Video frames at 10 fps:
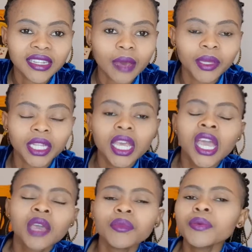I mean,
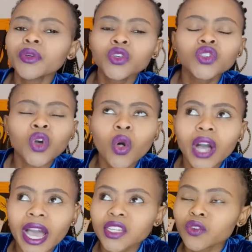people use all
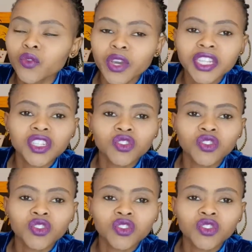kinds of ways